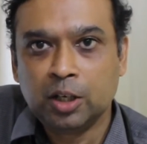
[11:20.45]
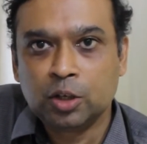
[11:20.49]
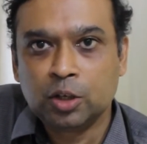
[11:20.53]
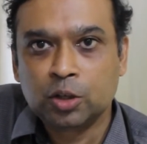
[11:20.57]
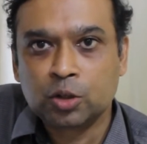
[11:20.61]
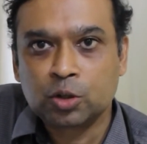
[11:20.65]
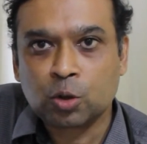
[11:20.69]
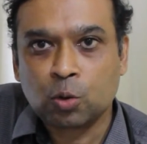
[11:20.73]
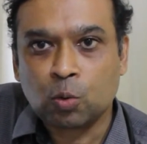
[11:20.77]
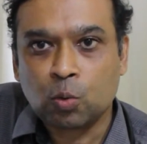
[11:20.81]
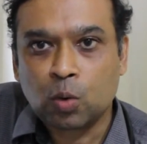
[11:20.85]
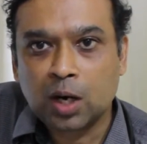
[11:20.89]

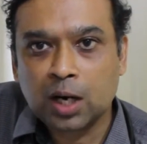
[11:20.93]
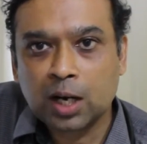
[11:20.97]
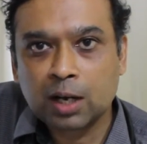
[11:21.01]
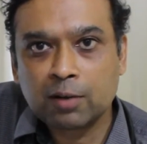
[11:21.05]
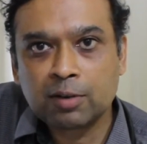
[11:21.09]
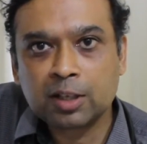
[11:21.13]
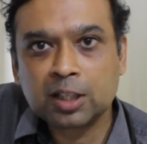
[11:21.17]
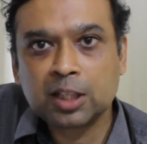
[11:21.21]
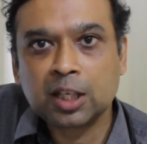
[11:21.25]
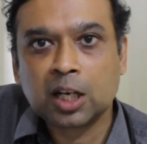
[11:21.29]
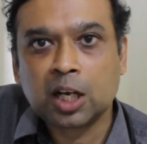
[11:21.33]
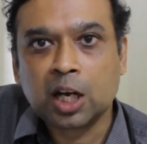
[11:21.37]
So
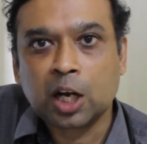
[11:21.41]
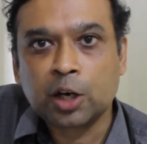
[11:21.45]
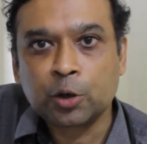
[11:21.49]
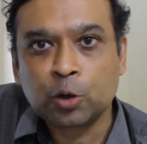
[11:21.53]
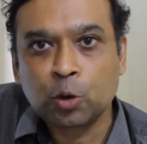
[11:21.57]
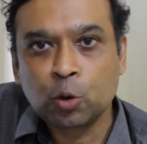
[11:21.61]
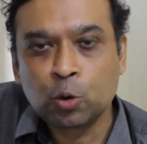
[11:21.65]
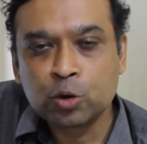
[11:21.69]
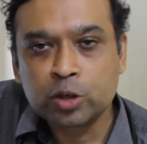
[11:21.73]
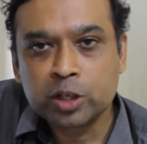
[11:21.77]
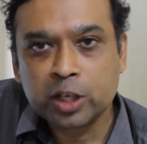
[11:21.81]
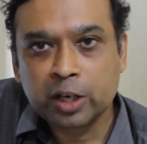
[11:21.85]
whatever the
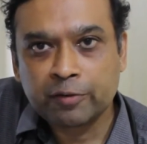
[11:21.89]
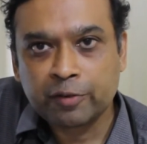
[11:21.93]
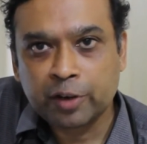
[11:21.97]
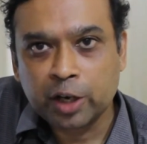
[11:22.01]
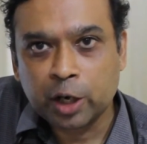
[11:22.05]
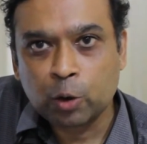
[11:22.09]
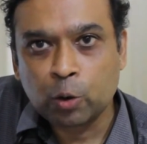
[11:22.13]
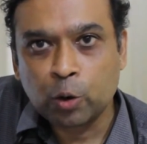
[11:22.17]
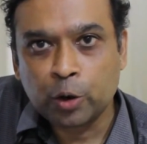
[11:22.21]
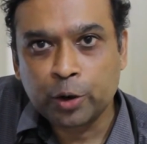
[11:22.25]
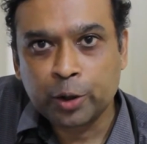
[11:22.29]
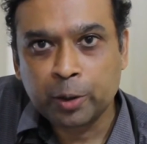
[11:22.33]
conclusion we are
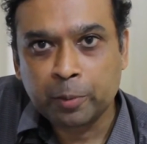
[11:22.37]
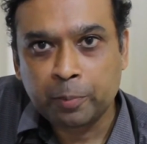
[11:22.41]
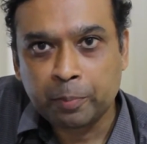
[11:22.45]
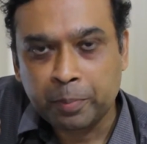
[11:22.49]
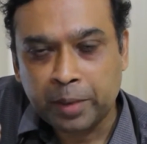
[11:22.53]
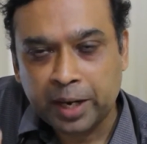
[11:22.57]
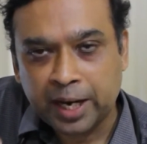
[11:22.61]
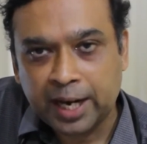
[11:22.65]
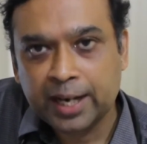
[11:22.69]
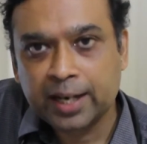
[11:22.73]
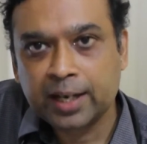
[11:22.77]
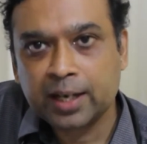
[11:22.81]
going to
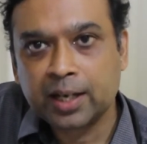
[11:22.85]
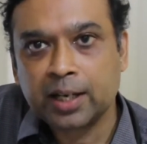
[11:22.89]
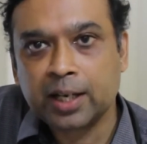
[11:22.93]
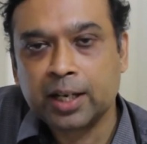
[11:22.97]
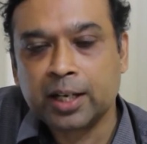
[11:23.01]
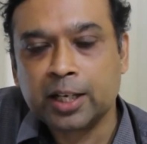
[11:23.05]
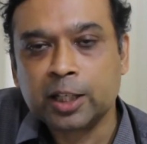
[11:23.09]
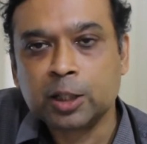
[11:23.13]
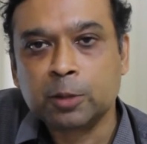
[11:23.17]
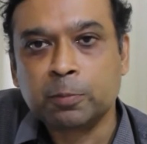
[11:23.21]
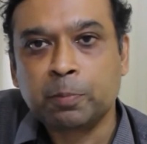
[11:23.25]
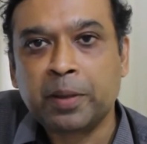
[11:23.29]
make
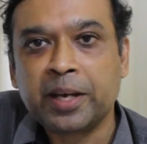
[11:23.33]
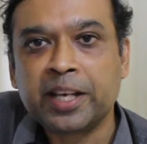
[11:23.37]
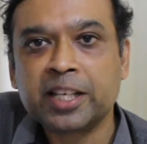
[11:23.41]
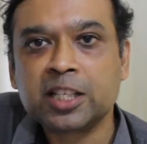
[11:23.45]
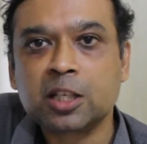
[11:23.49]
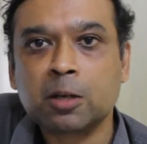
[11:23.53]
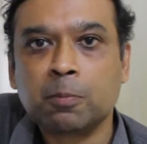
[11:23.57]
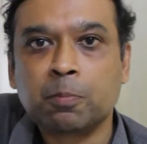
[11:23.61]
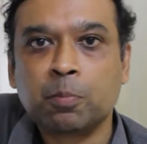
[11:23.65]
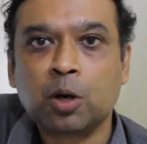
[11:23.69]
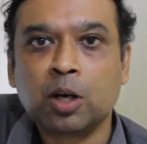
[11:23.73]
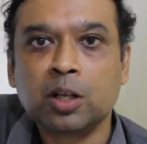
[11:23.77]
is based
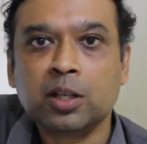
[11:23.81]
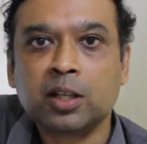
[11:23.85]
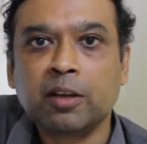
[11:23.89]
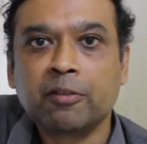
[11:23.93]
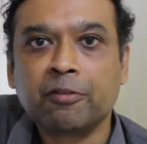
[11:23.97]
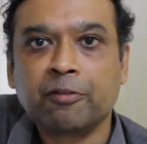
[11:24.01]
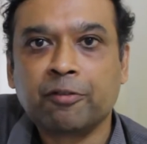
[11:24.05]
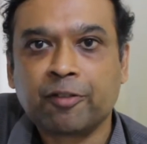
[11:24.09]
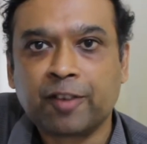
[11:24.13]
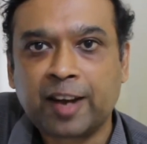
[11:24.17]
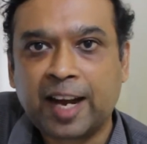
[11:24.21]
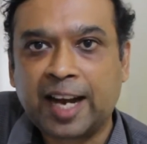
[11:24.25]
upon the
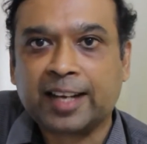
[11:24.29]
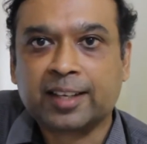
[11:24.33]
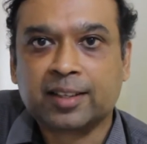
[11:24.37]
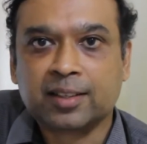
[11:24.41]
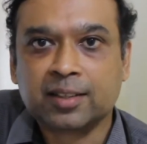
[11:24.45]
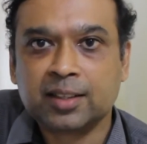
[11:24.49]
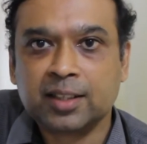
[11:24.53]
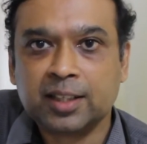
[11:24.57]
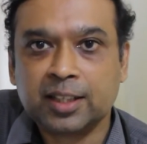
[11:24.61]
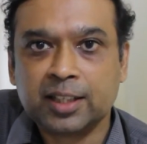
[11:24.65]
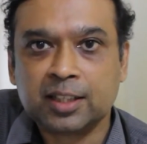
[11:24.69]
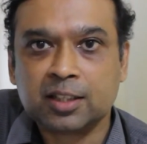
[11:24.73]
fact.
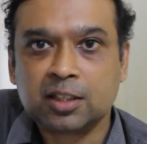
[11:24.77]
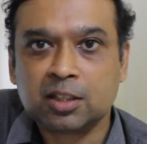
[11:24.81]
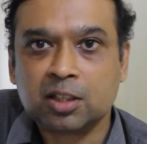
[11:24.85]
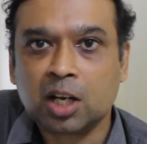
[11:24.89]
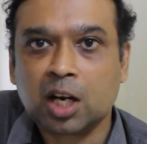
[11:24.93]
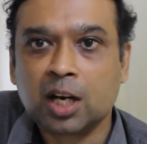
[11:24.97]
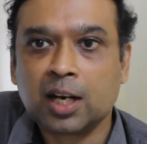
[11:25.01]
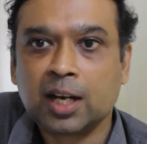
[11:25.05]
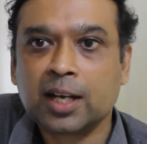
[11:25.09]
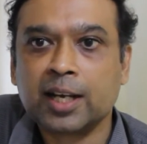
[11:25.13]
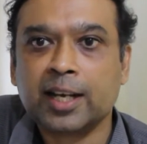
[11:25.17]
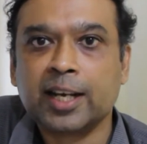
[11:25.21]
It's
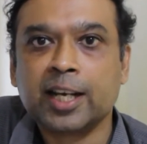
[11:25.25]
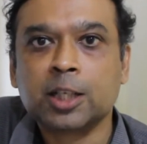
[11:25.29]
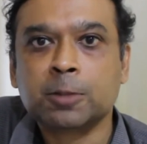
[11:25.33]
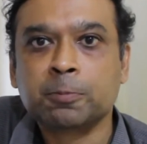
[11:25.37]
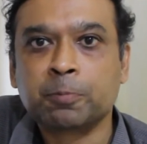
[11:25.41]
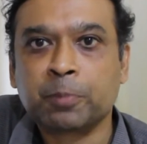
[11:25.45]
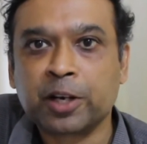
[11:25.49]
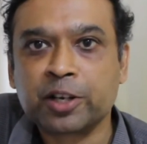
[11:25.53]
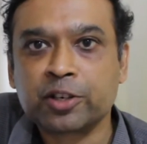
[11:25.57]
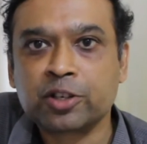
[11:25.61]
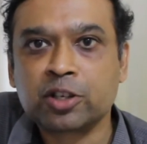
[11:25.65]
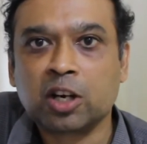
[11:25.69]
not an
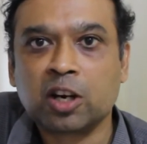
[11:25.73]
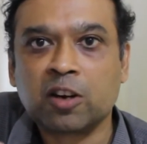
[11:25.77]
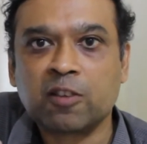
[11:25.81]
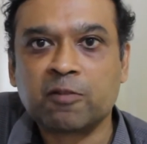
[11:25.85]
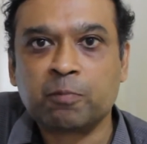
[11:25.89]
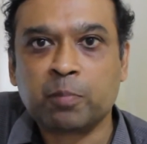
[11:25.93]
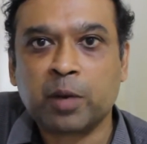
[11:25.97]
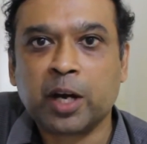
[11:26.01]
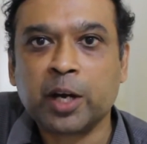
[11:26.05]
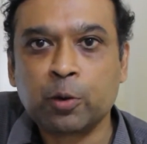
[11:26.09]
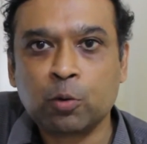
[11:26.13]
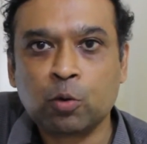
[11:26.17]
expression of
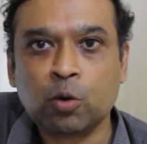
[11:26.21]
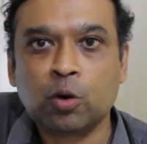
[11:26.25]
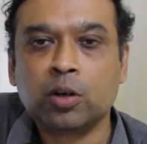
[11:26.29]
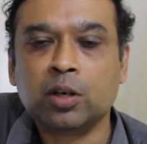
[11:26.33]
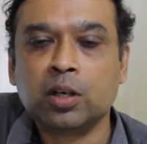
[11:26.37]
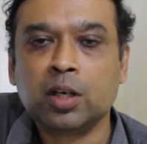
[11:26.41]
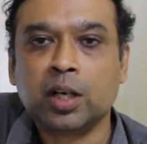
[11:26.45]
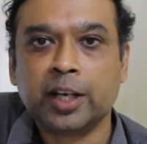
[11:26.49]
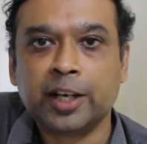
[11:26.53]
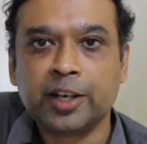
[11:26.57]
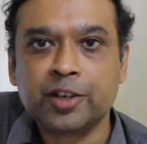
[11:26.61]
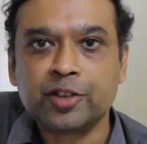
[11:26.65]
my
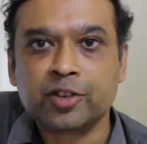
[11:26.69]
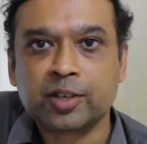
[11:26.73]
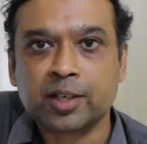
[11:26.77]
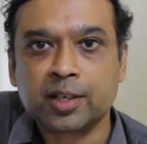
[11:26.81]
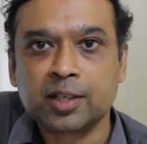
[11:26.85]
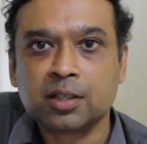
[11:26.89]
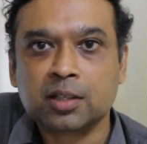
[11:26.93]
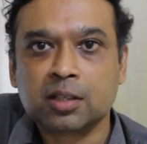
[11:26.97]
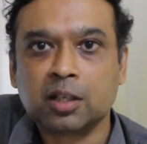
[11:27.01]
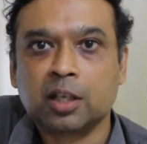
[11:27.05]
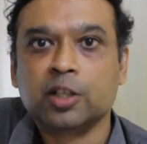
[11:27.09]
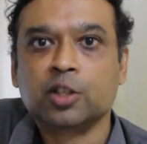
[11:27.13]
own
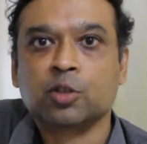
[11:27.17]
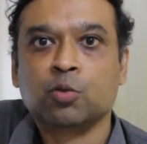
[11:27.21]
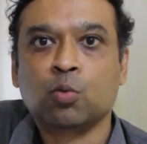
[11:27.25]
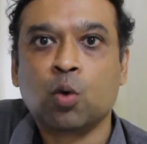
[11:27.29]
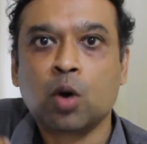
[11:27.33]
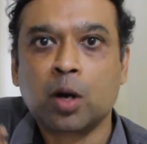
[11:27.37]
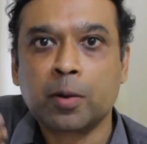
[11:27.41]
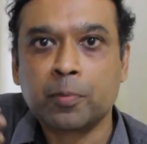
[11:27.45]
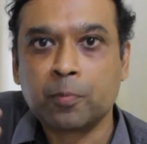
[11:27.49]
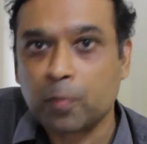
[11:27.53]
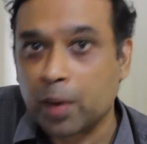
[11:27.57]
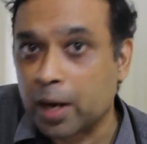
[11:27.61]
interest or is
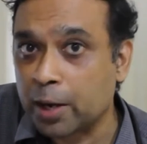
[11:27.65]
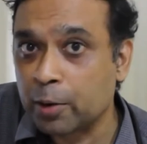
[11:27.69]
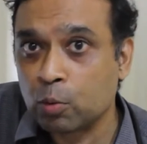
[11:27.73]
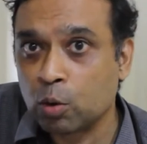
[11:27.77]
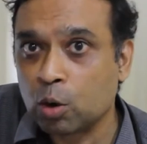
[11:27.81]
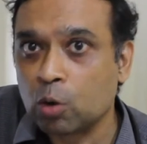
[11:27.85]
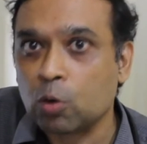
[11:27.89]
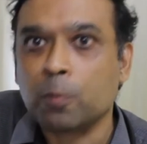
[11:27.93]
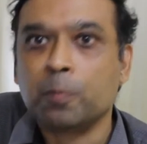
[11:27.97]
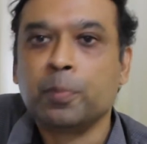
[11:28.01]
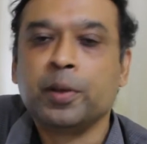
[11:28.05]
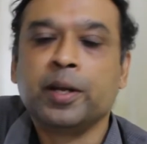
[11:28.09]
one my
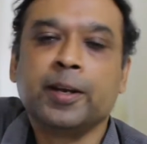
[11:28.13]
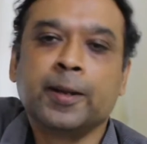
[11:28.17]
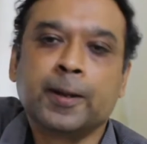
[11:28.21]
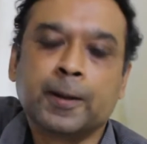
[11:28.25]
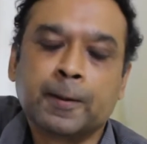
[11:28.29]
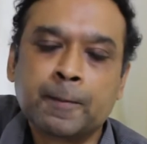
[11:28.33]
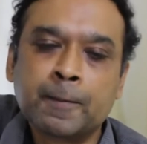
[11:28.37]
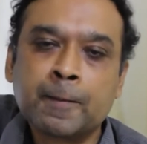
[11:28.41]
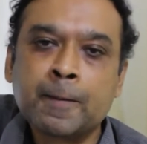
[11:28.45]
own opinion.